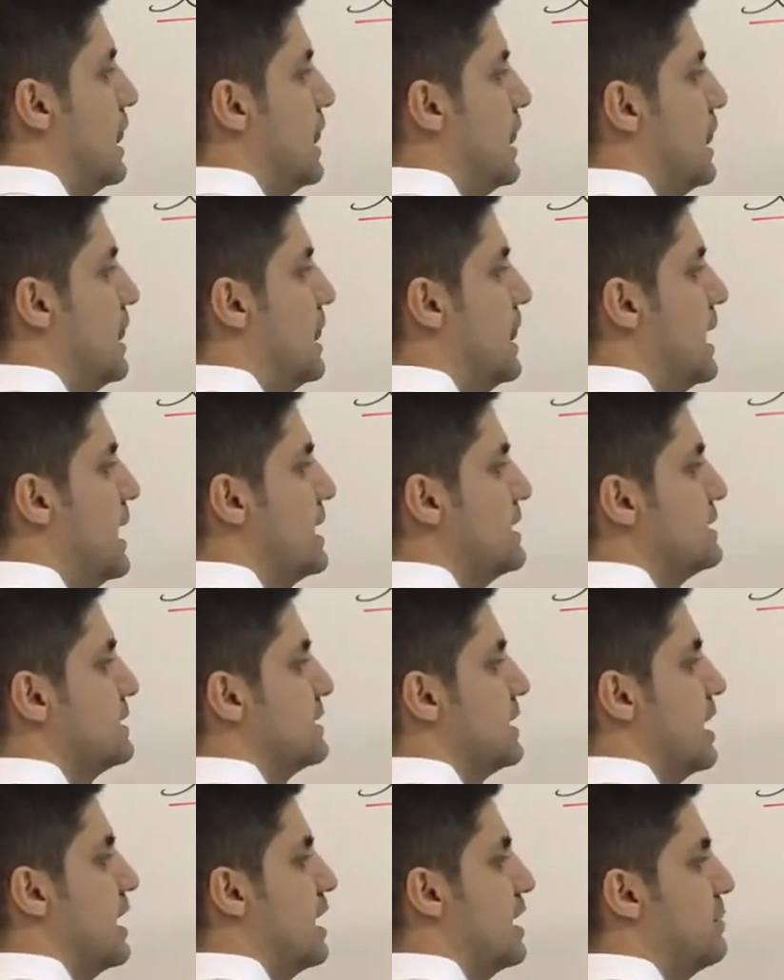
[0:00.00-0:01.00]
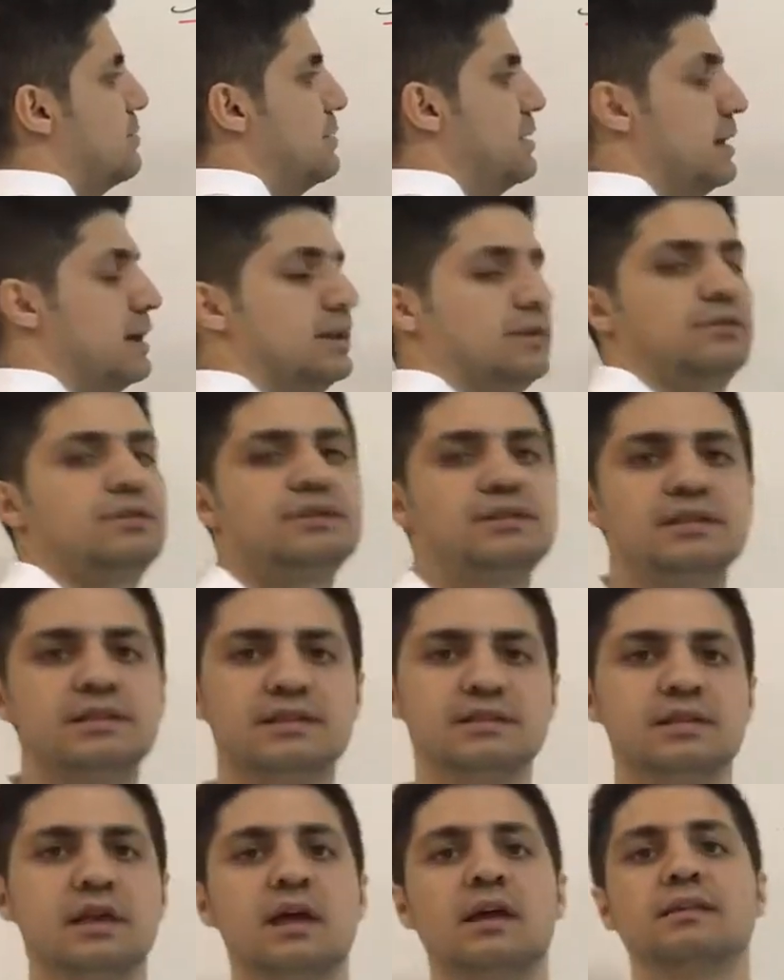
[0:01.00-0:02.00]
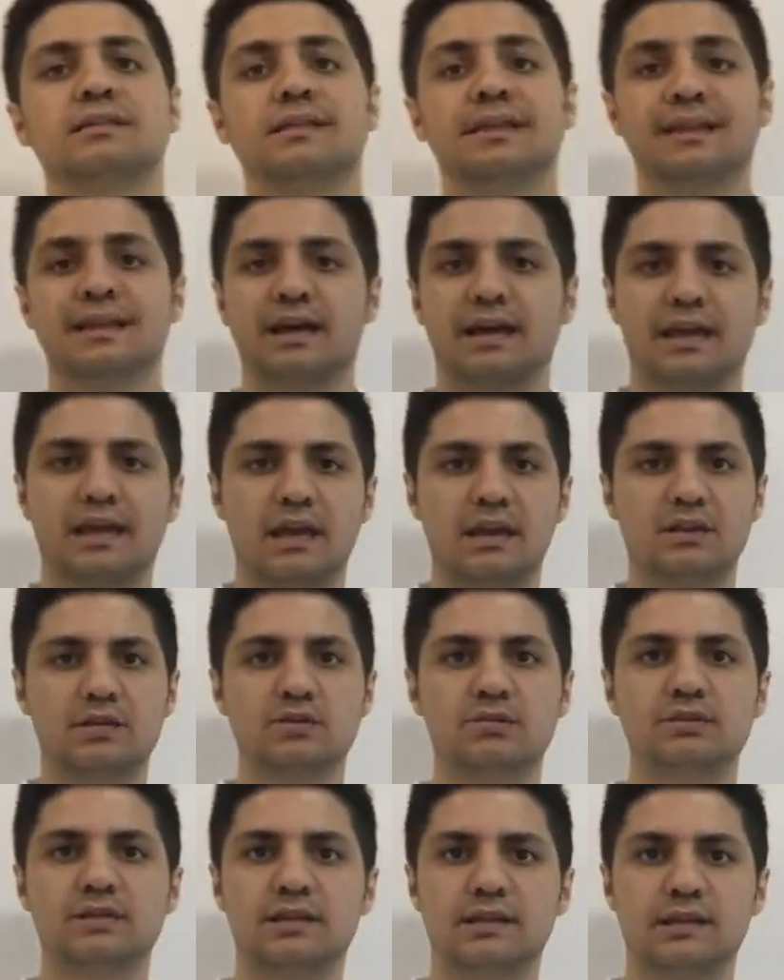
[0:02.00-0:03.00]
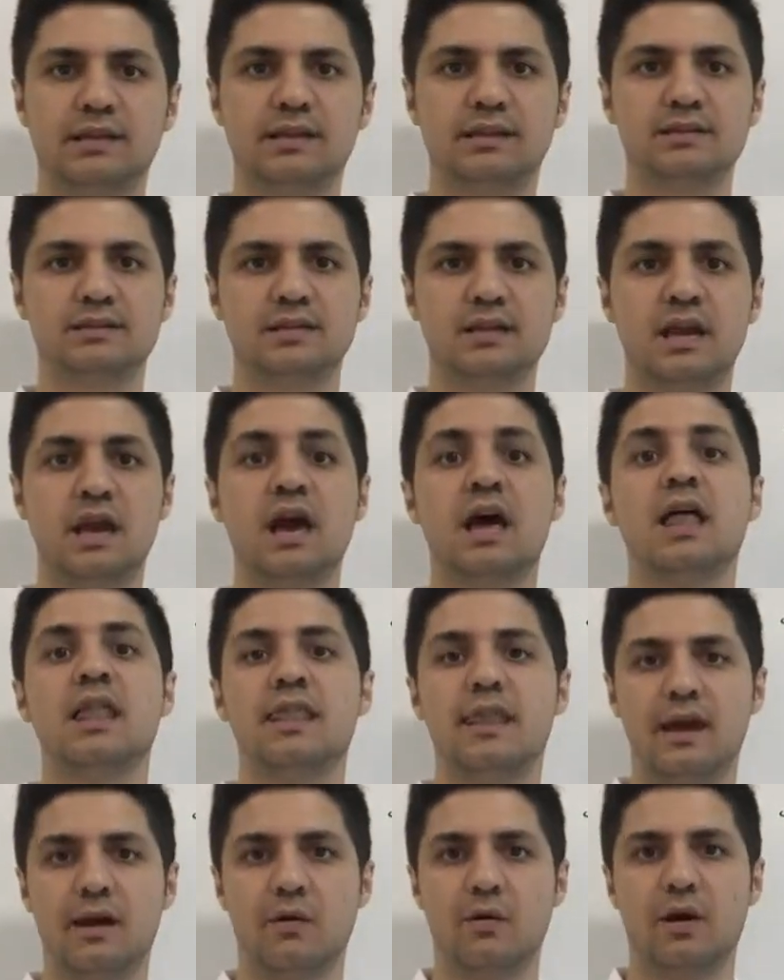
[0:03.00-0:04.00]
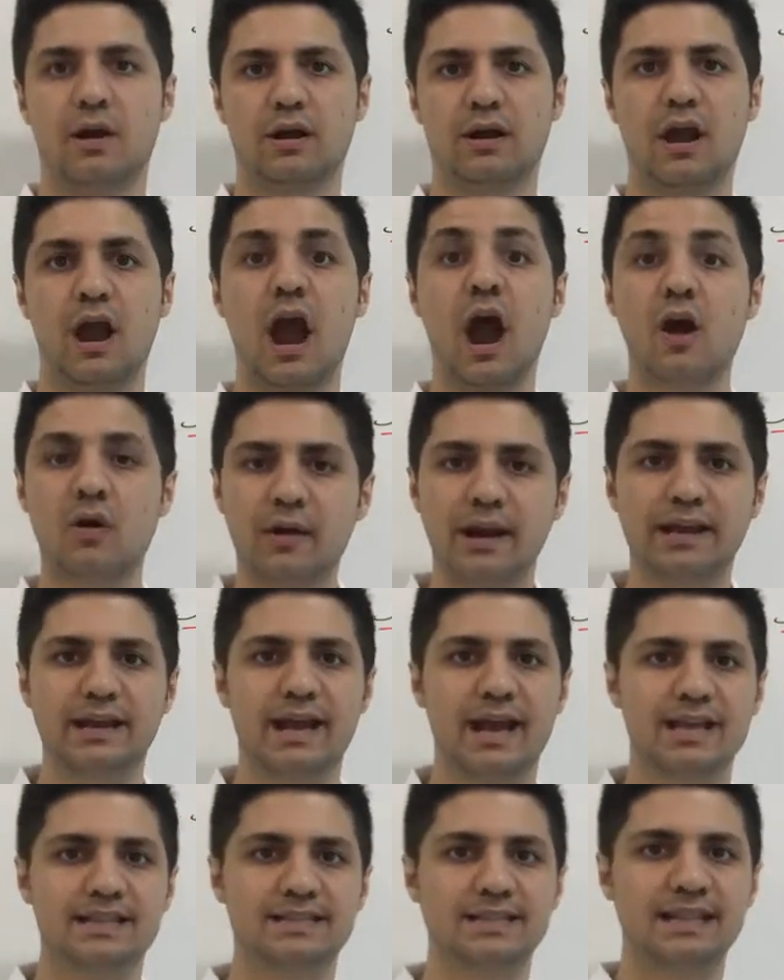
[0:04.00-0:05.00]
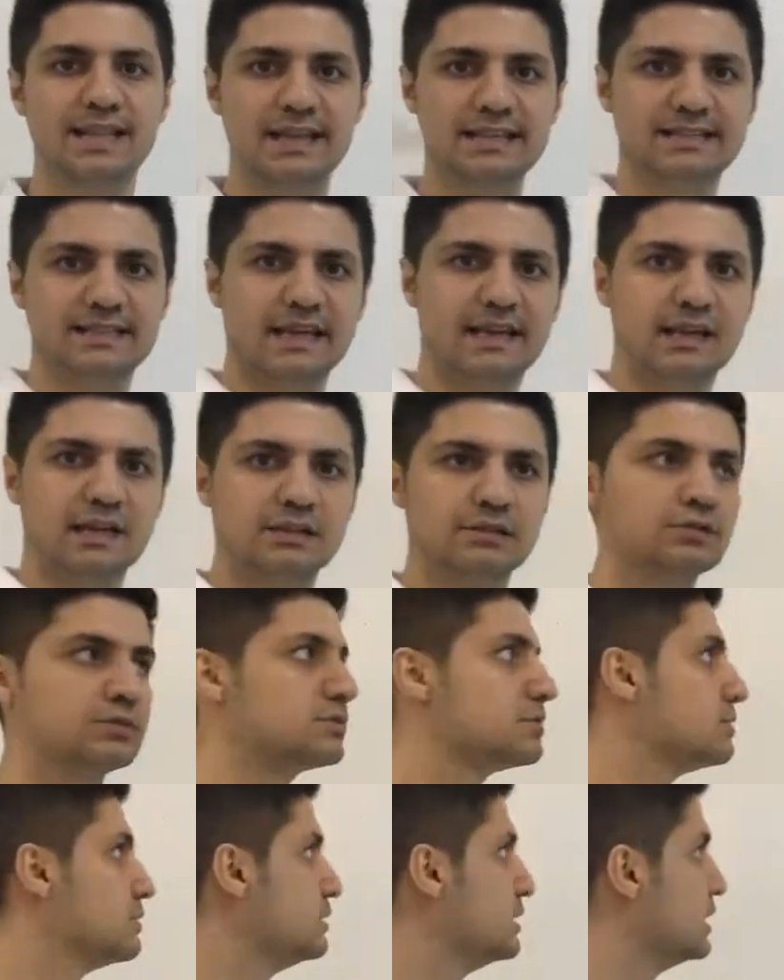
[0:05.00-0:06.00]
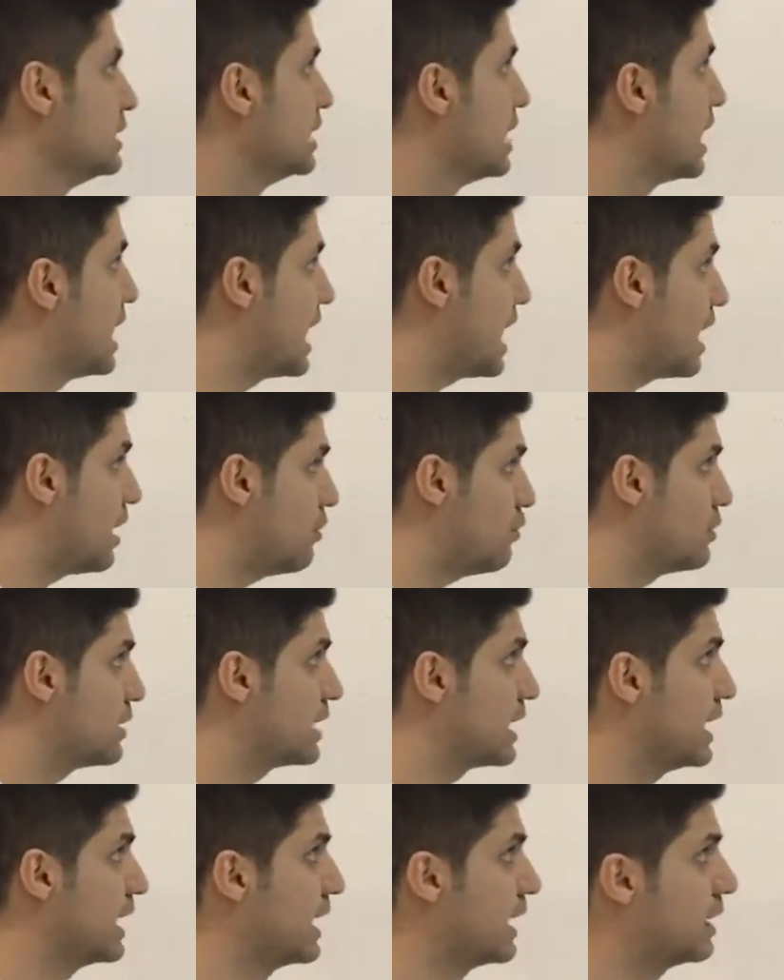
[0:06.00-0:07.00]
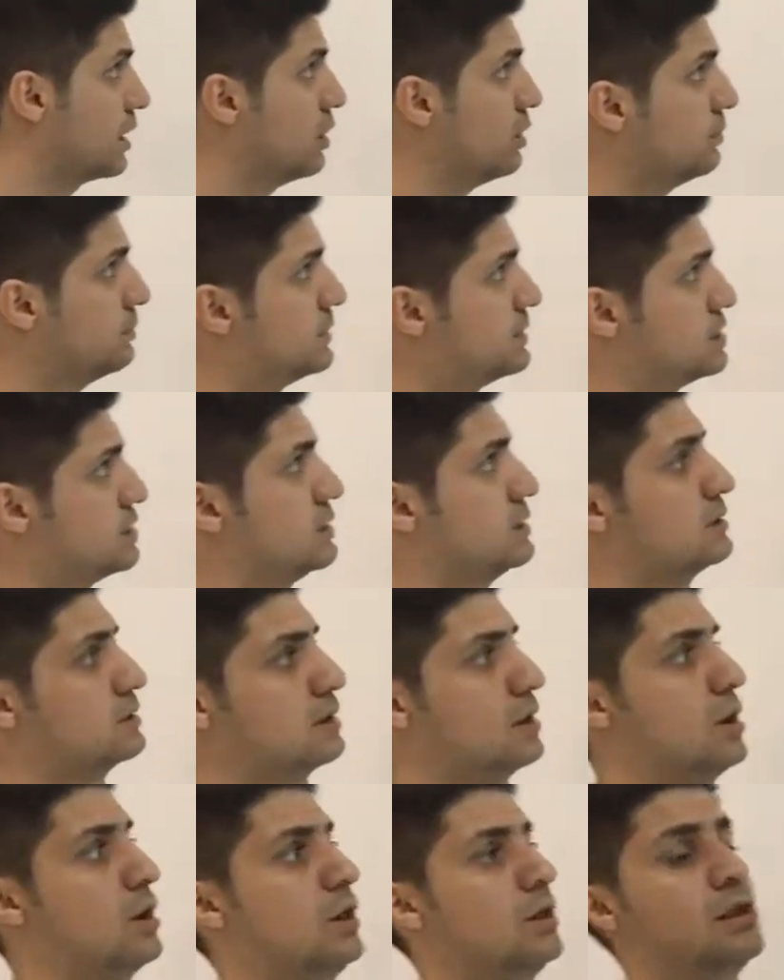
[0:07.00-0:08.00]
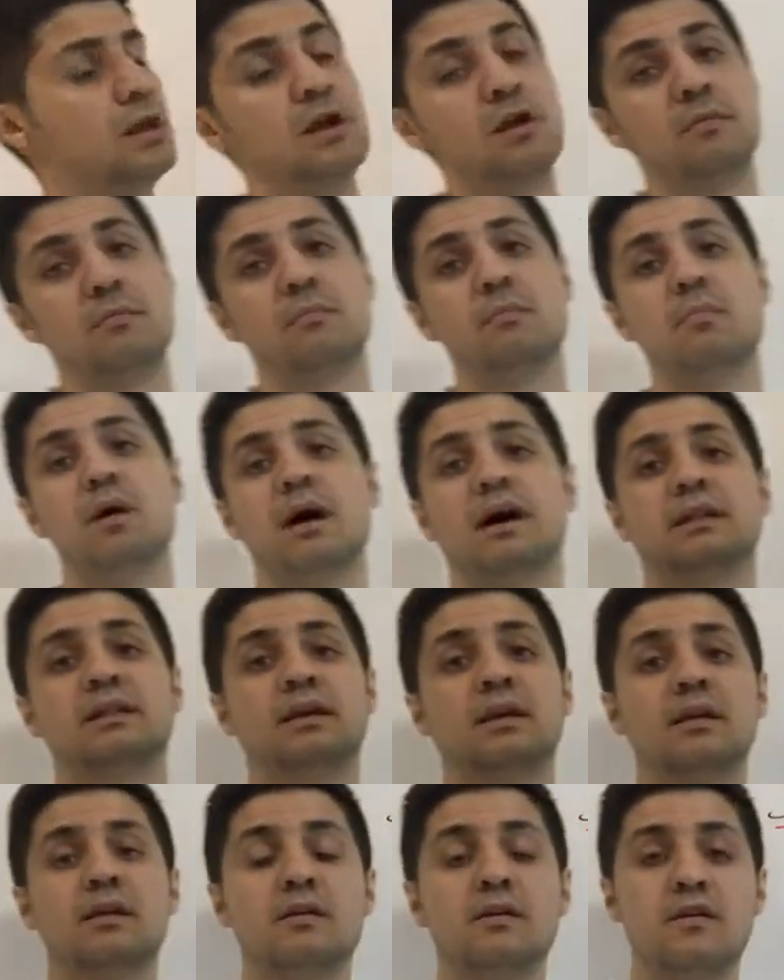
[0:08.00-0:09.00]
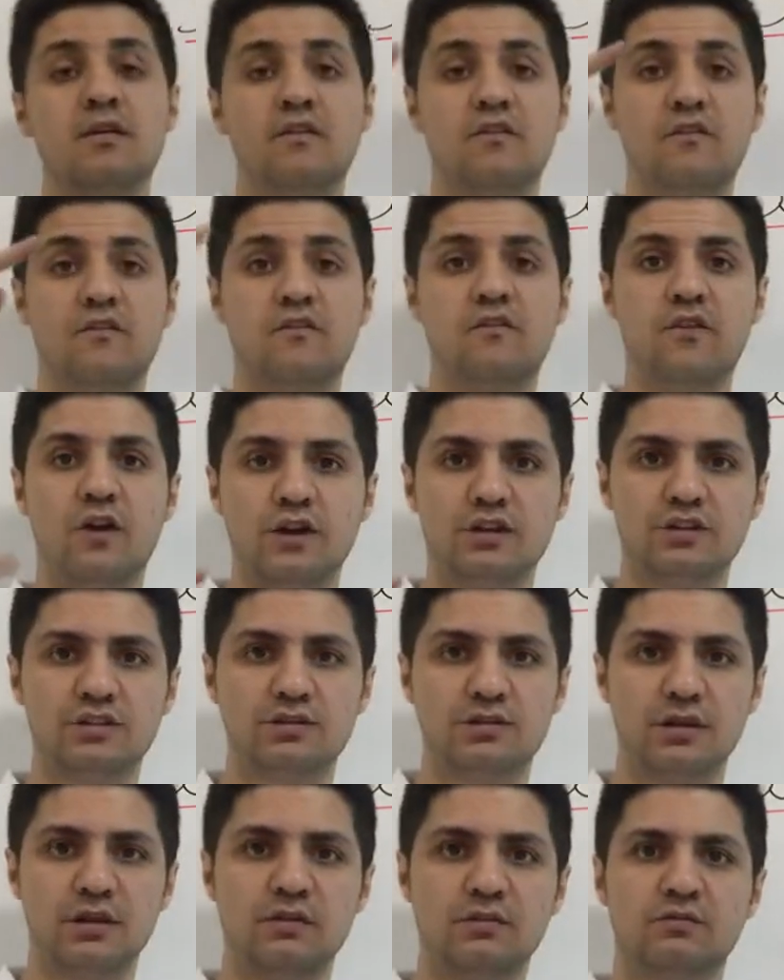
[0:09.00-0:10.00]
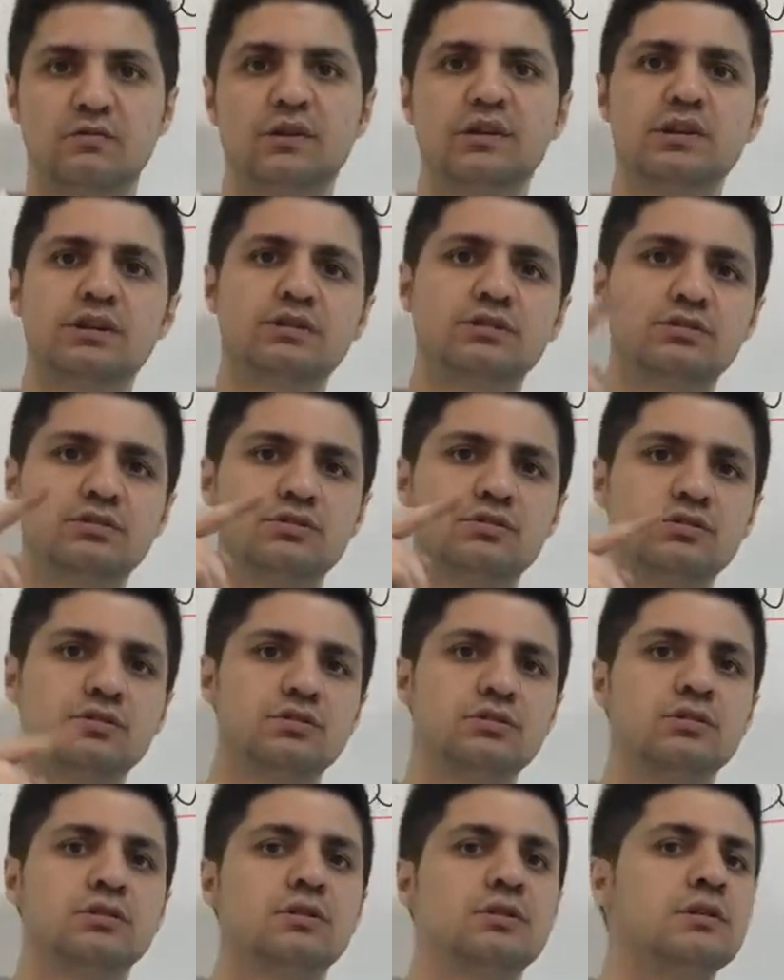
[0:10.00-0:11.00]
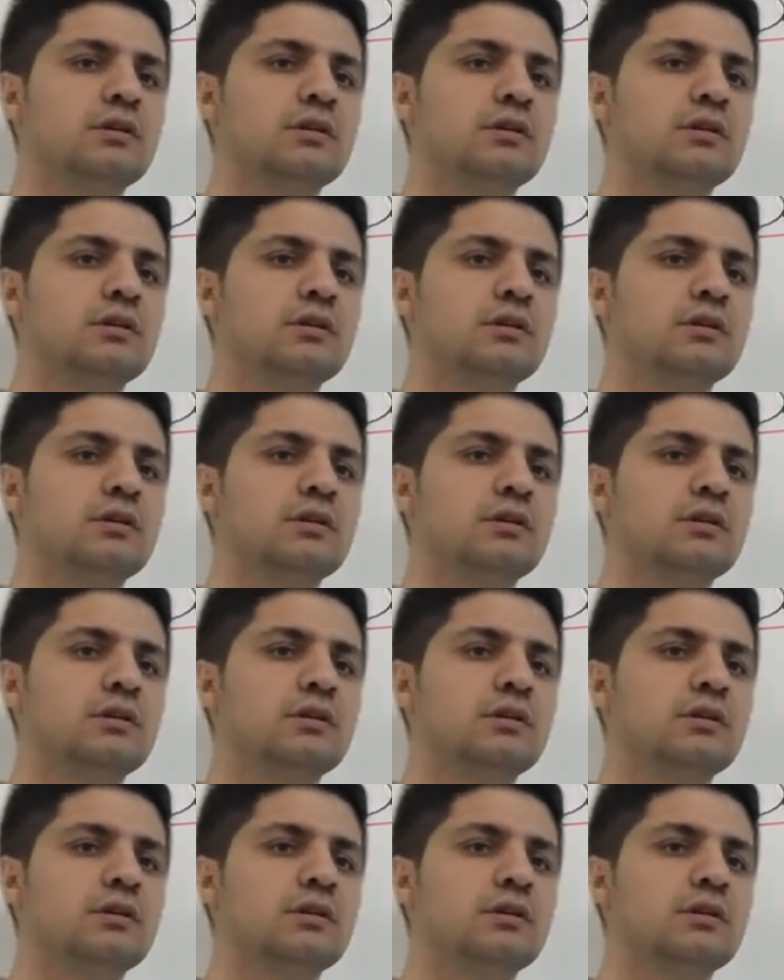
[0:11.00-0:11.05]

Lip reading: last IP addresses that I can use in this network? Alright guys, let's take a look to the how we can accomplish this goal. But first, we need to